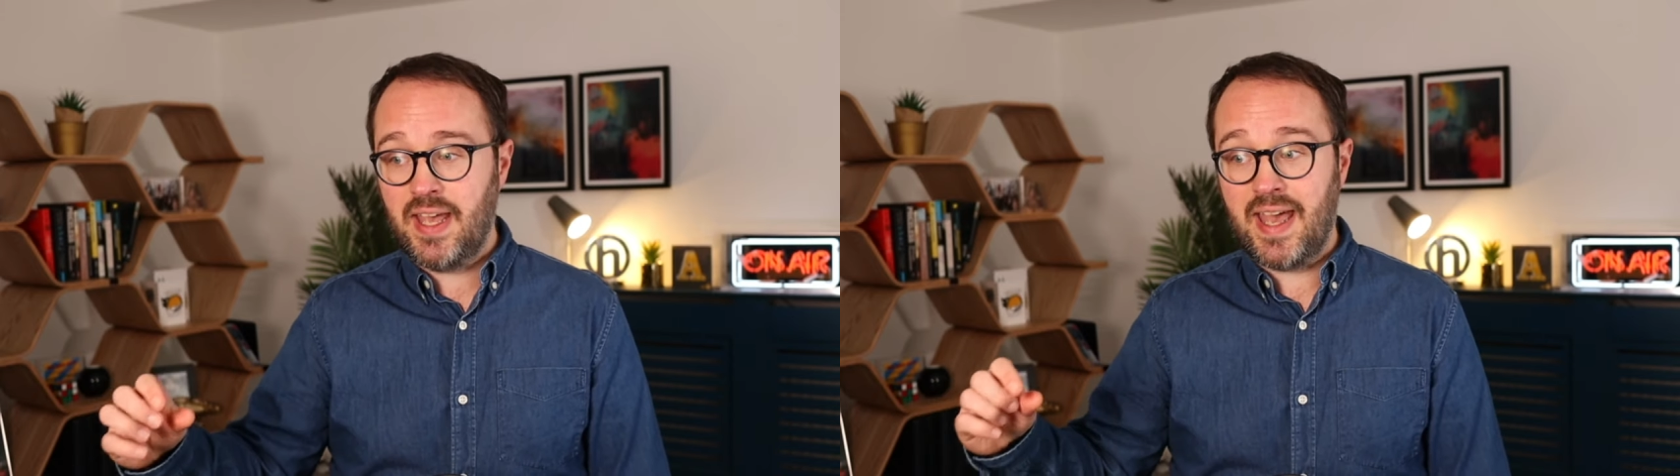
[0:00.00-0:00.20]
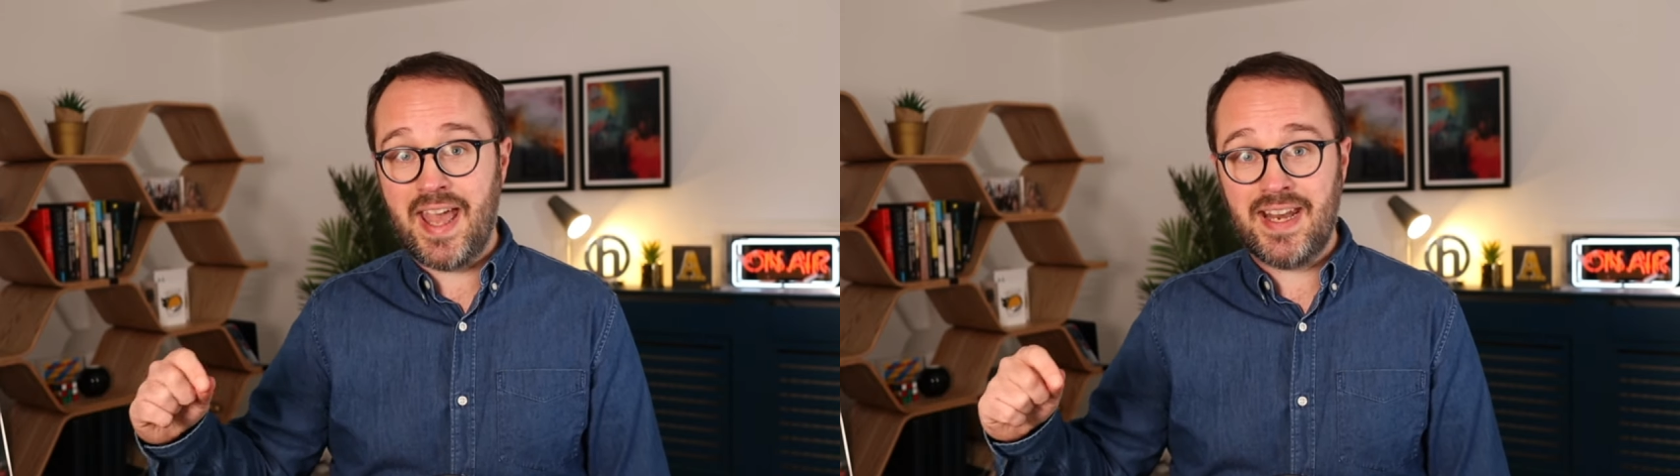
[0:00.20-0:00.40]

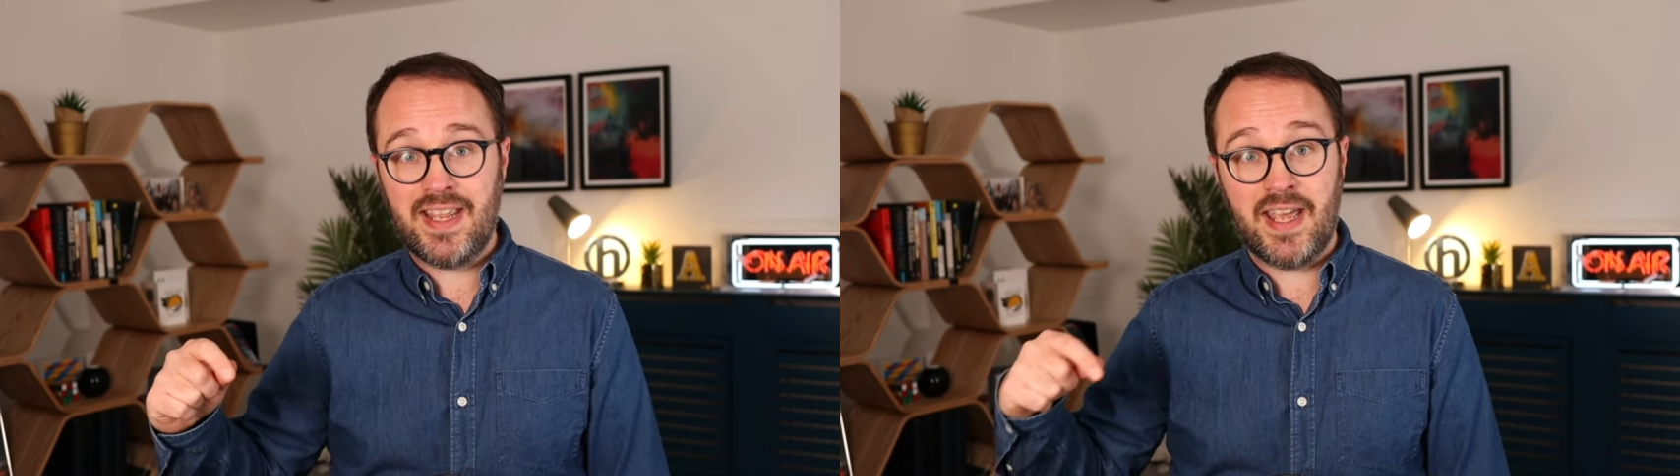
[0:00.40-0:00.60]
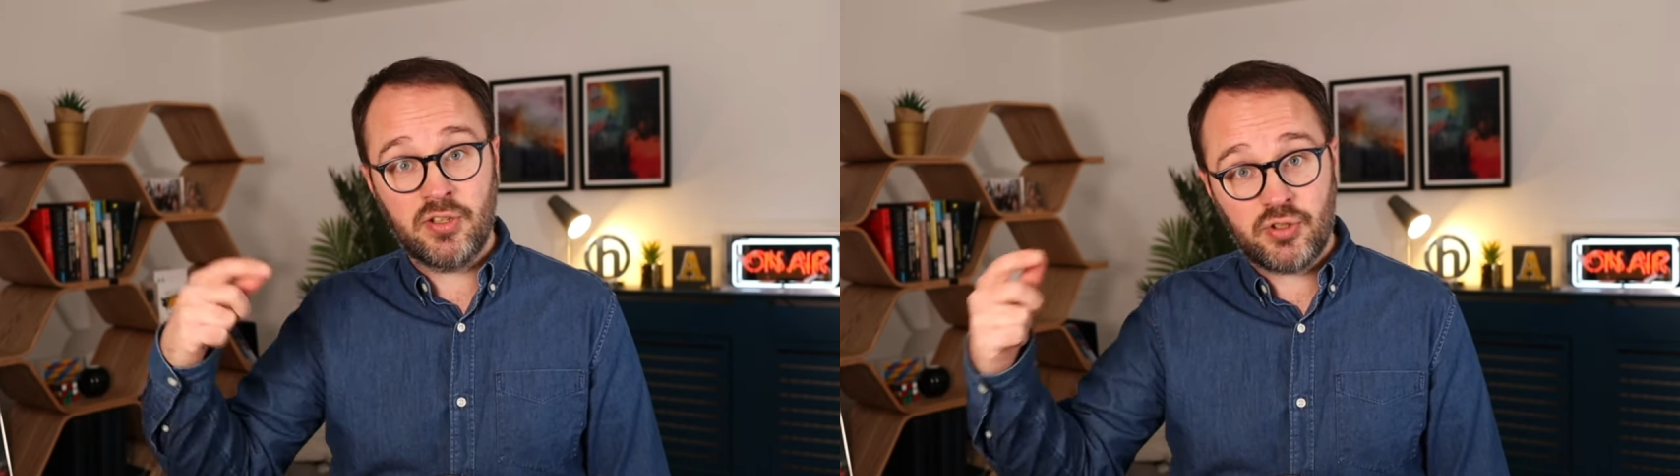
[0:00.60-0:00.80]
any
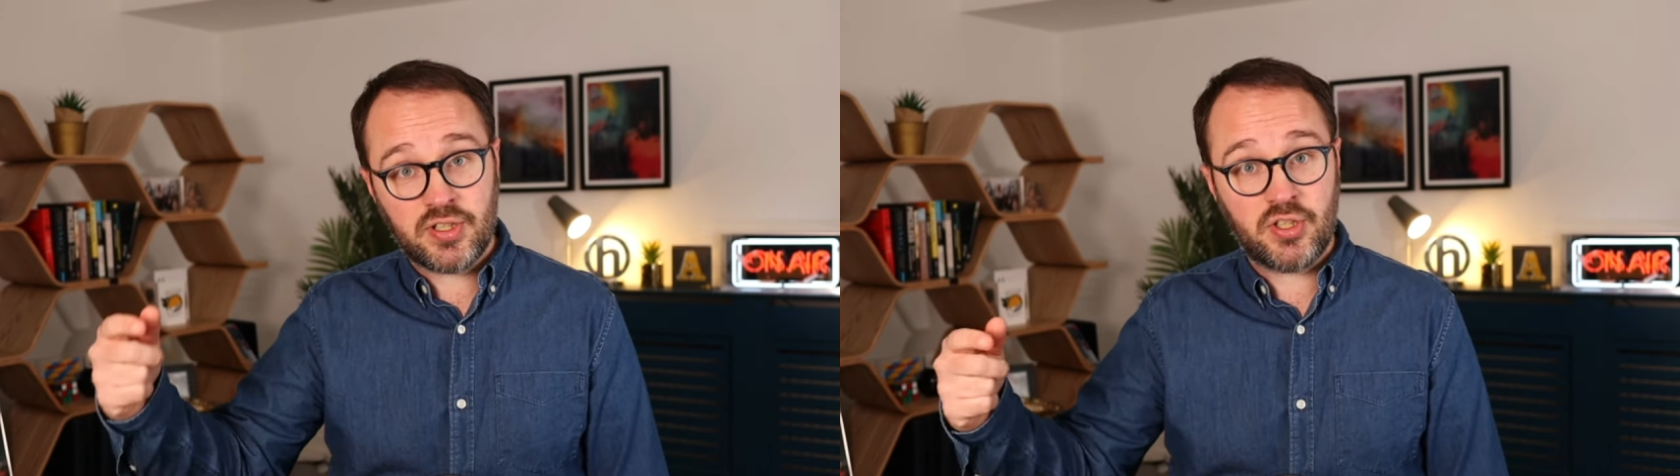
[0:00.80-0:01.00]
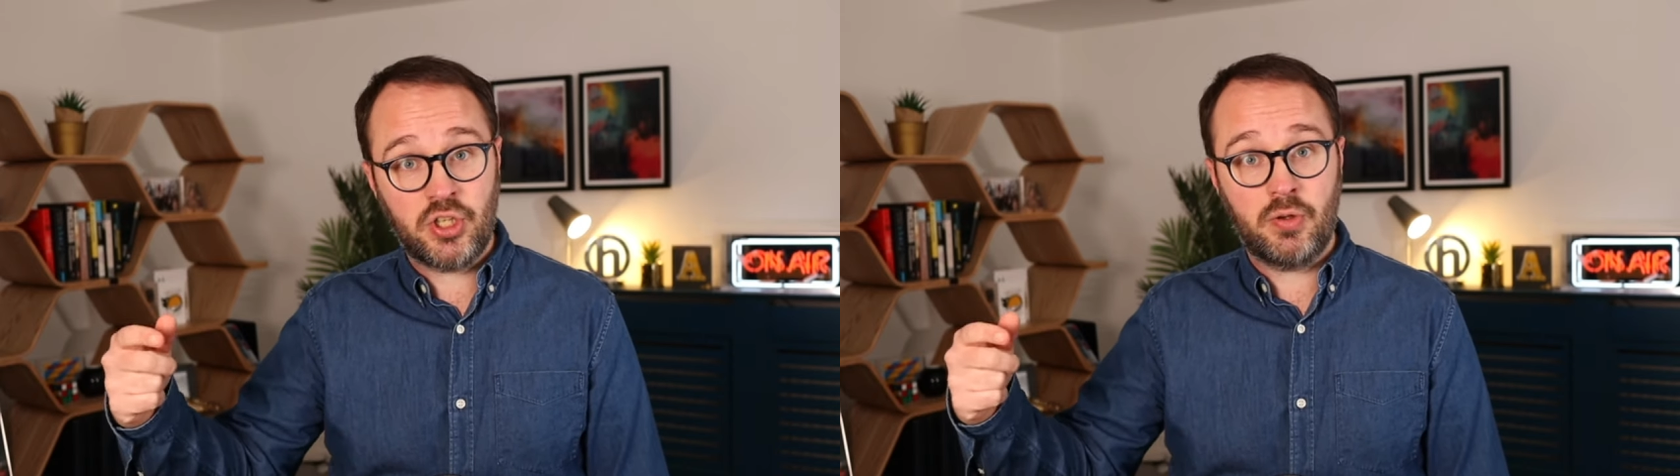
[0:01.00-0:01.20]
interest
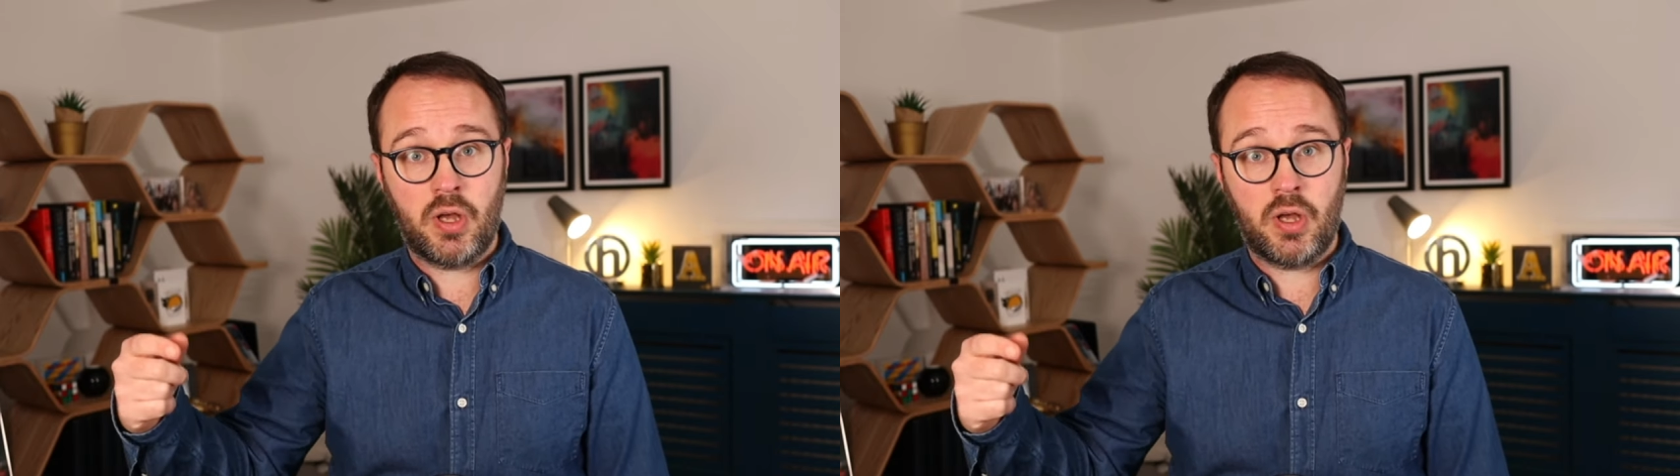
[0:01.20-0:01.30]
that you